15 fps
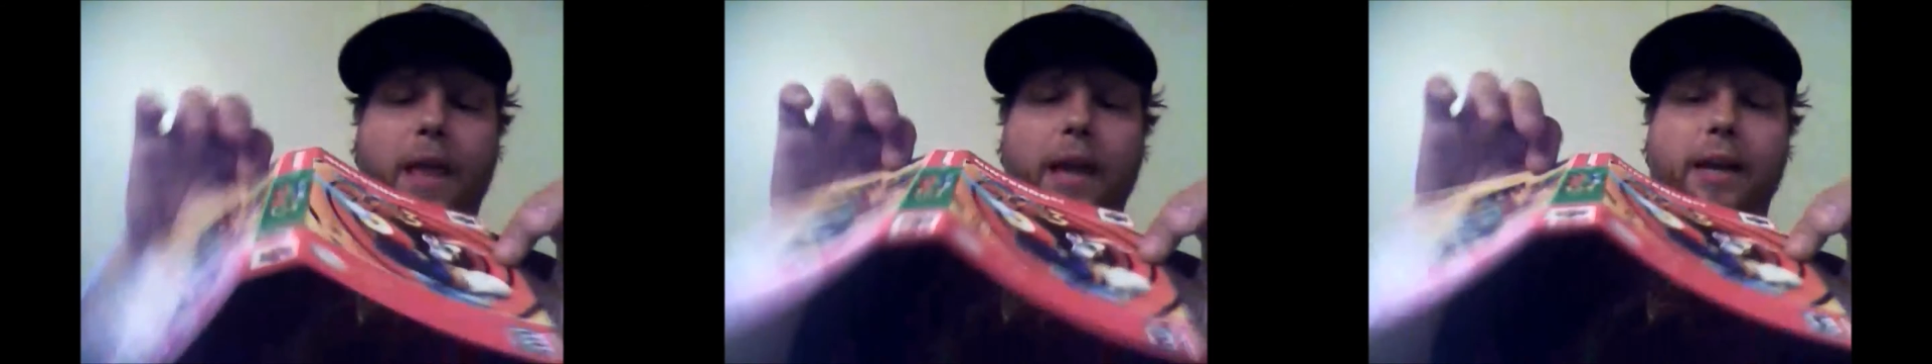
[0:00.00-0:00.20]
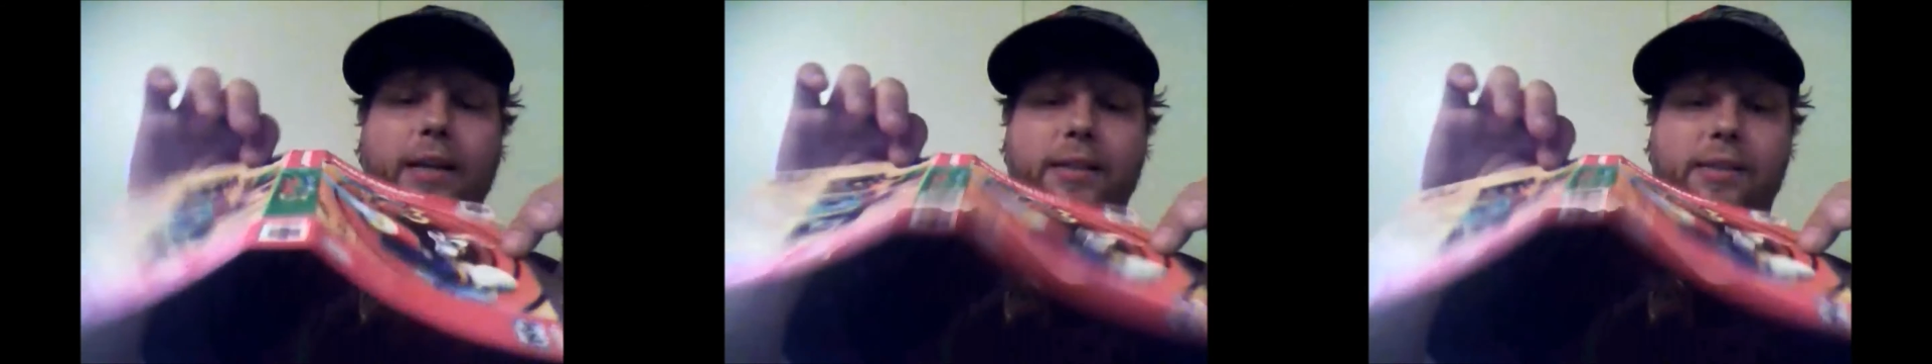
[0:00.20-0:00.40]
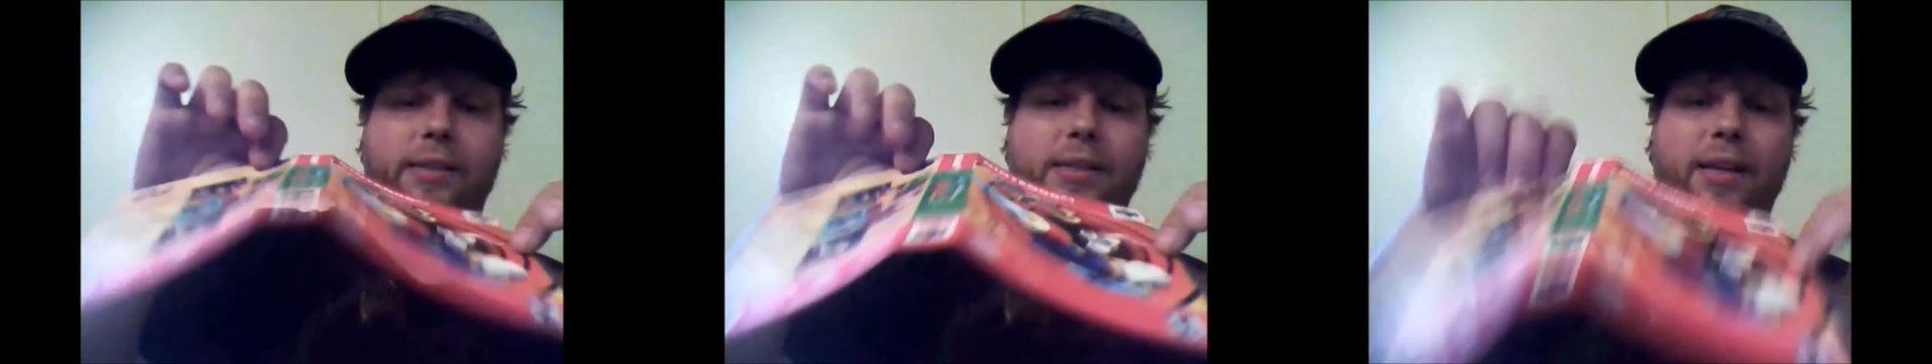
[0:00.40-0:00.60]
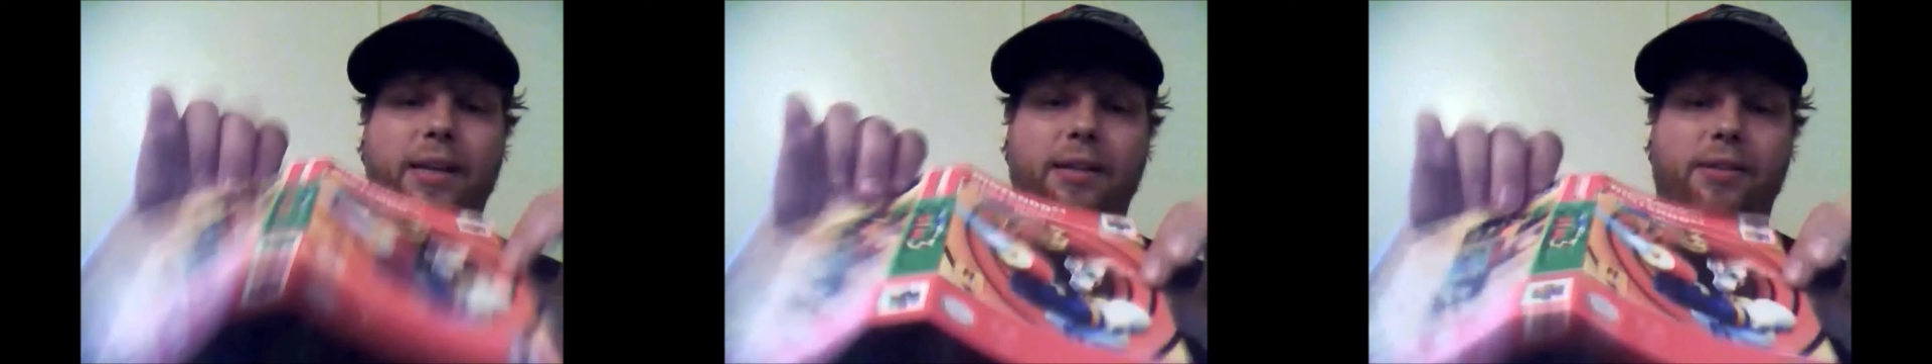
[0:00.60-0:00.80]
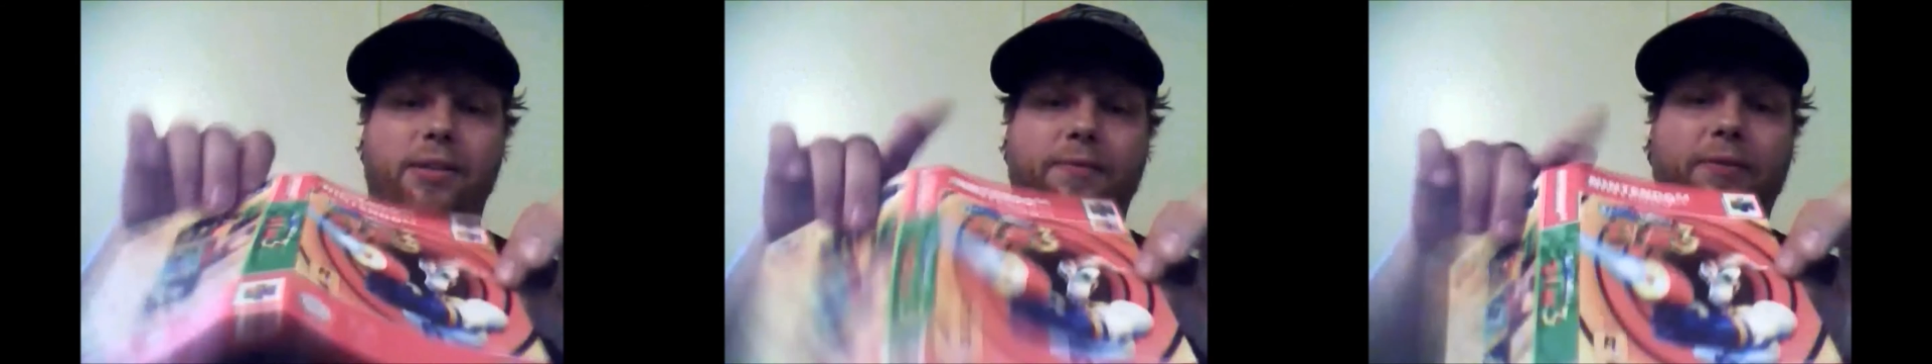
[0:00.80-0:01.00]
and
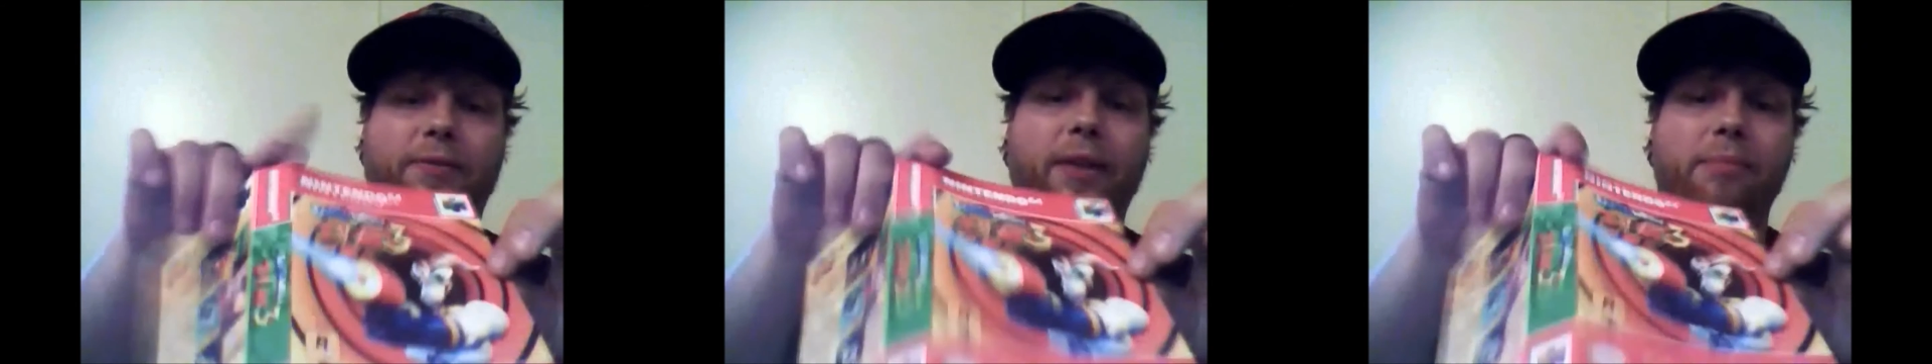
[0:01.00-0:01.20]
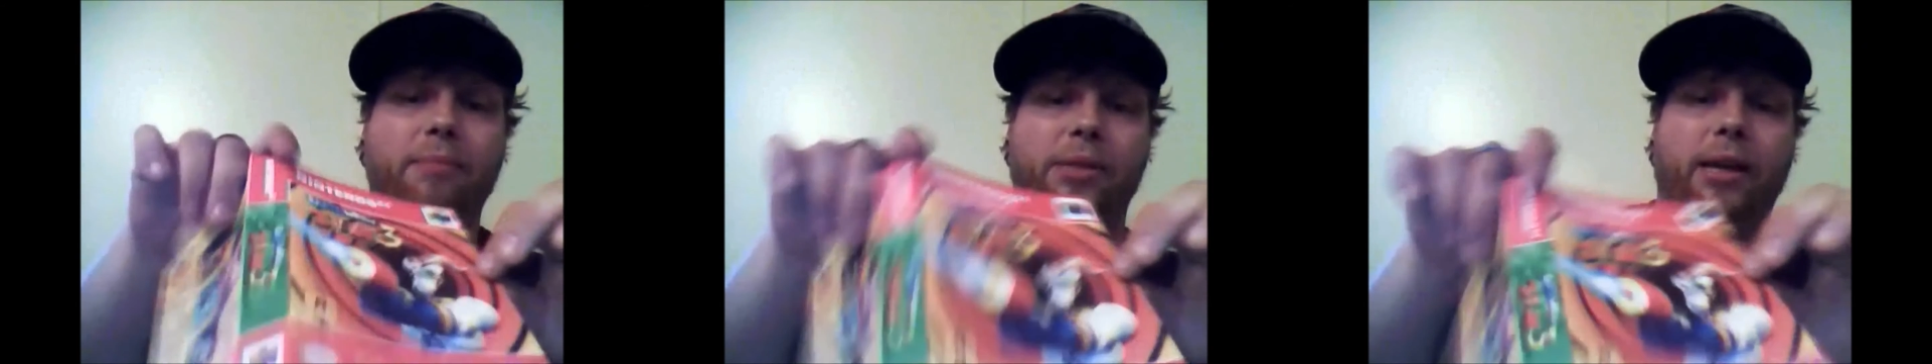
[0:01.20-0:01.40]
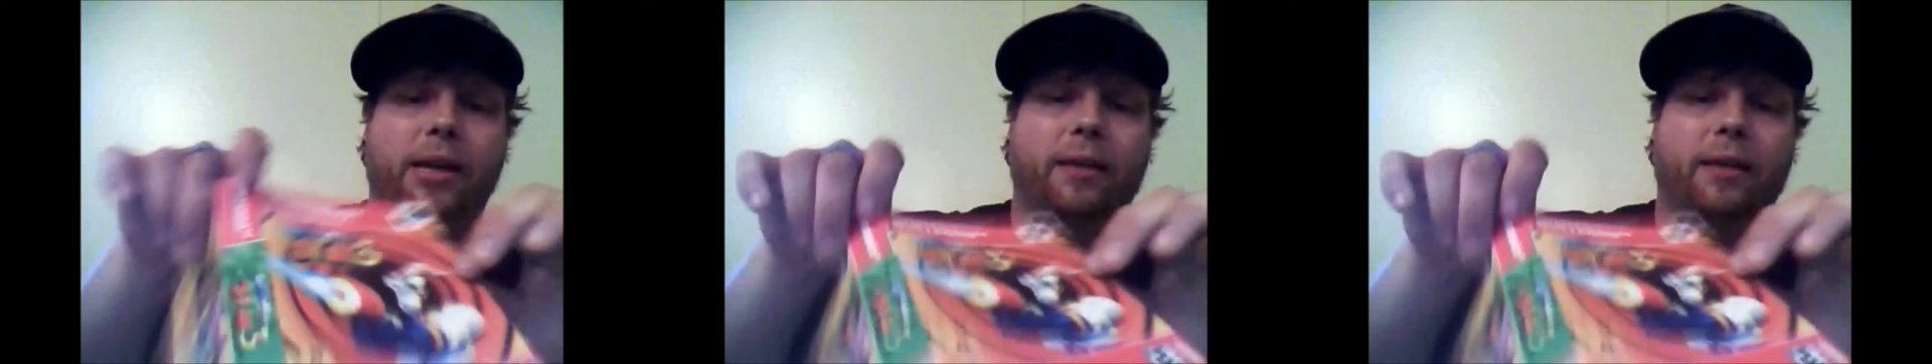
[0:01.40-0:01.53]
it's flimsy.